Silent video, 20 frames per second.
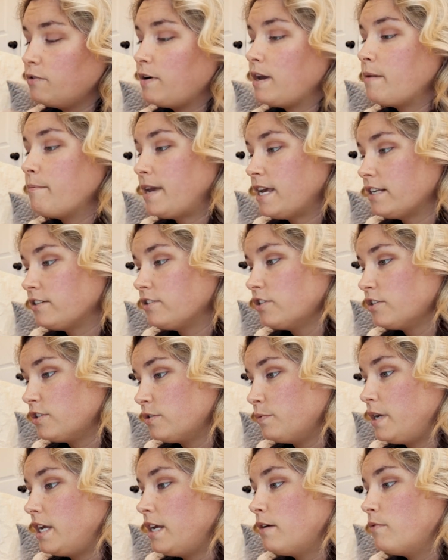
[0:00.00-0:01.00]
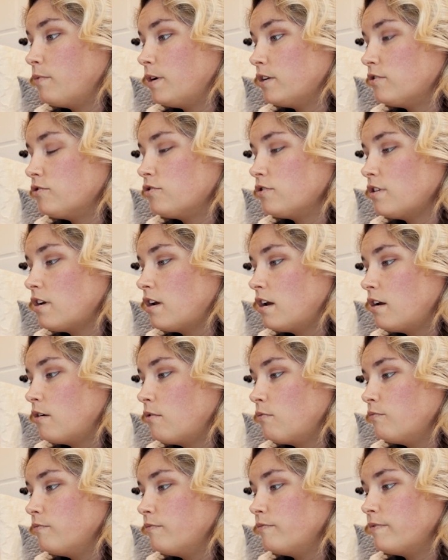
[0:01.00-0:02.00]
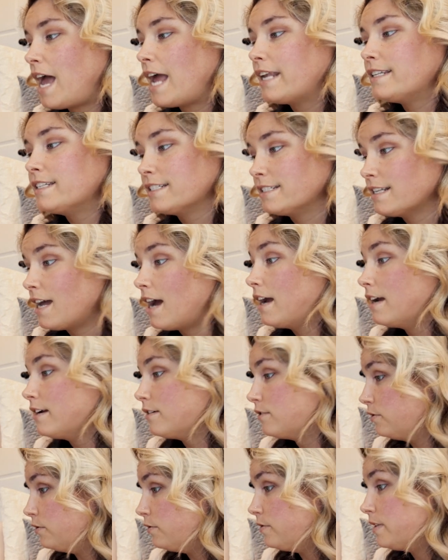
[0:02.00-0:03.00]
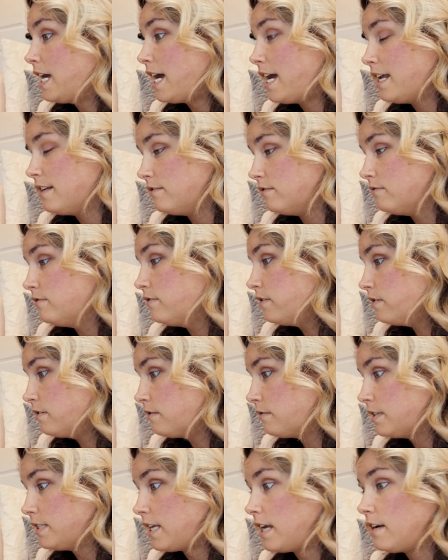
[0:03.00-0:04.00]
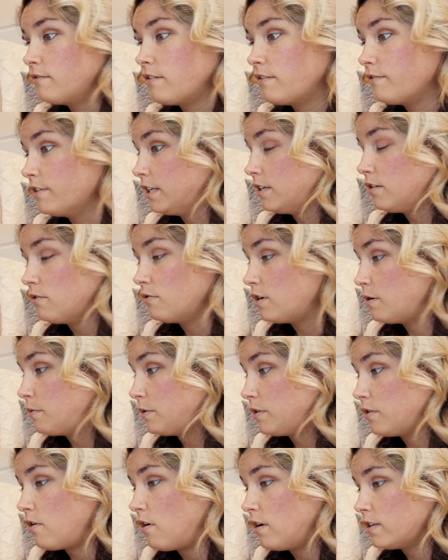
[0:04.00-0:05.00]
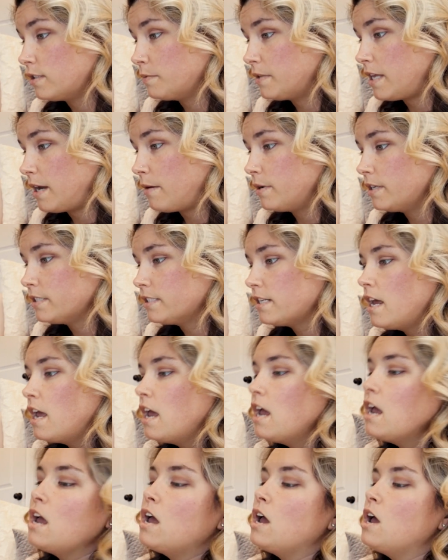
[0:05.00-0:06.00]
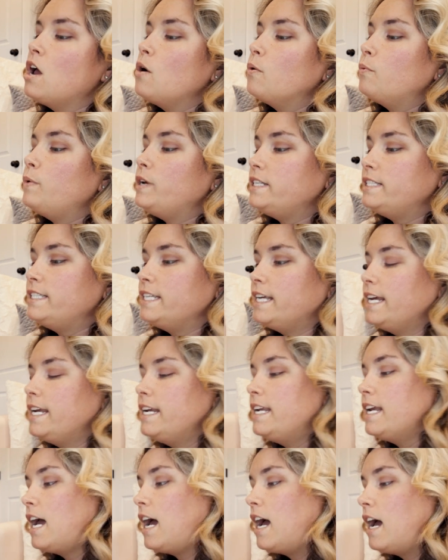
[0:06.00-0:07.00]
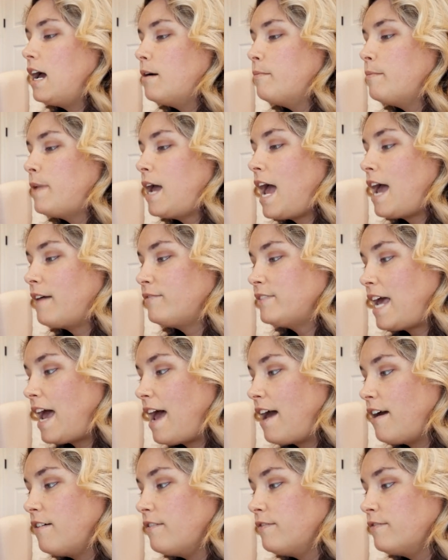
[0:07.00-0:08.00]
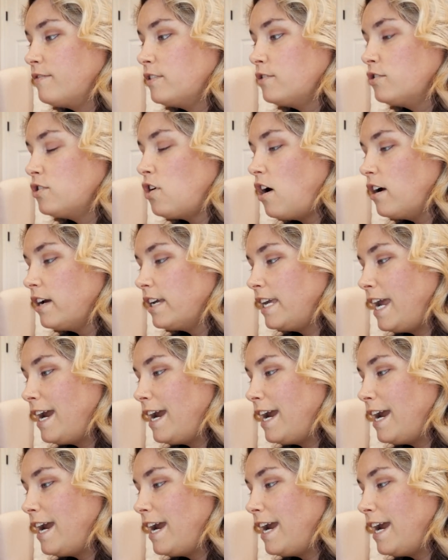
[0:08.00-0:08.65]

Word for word: to a master suite, which that does not include that because I really don't know what the cost of that was. We did um, have to have dog